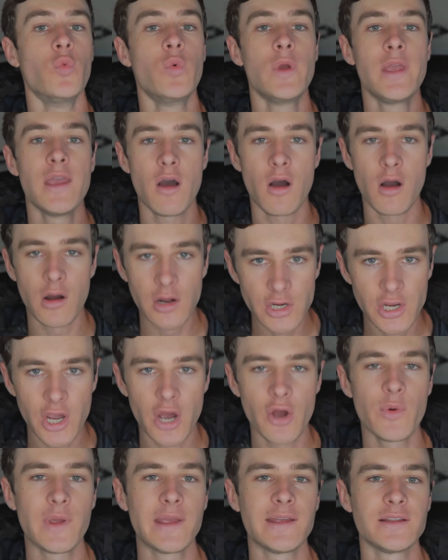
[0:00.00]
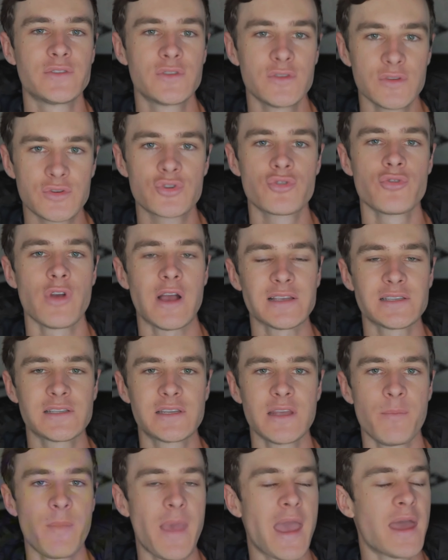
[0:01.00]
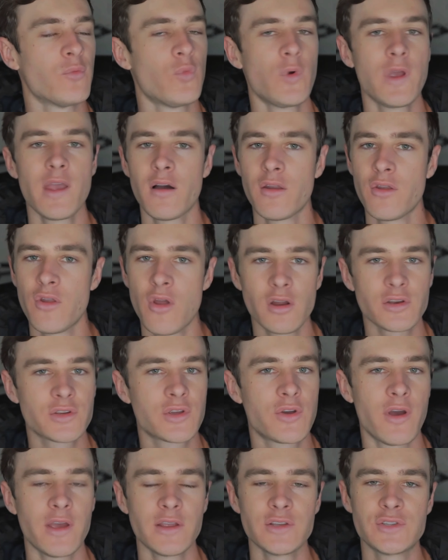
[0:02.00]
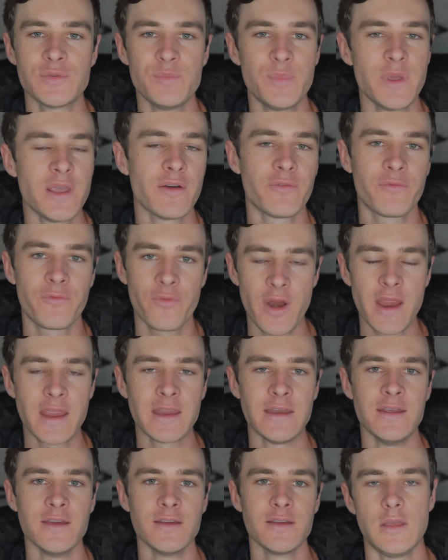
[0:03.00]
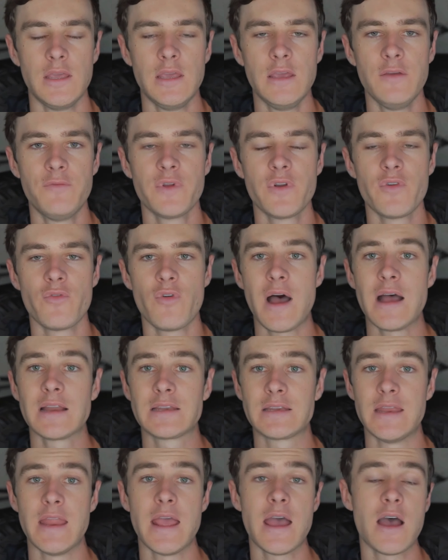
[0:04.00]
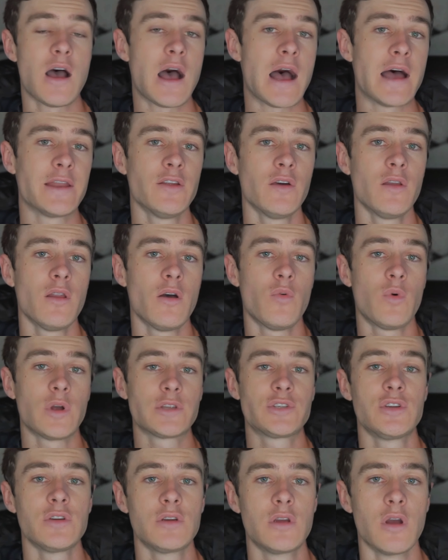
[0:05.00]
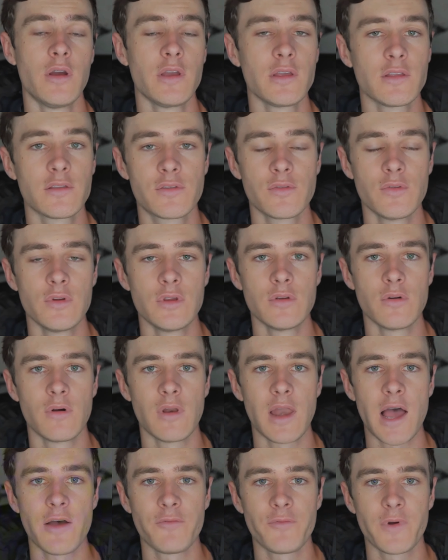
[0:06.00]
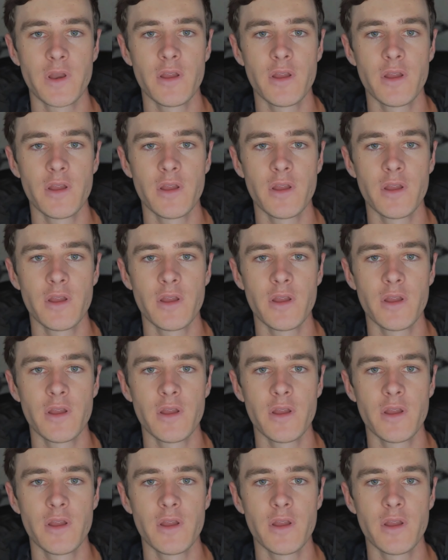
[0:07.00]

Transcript: we are going to trust Him and we are not going to be afraid even right now, I don't know what you're going through in your life.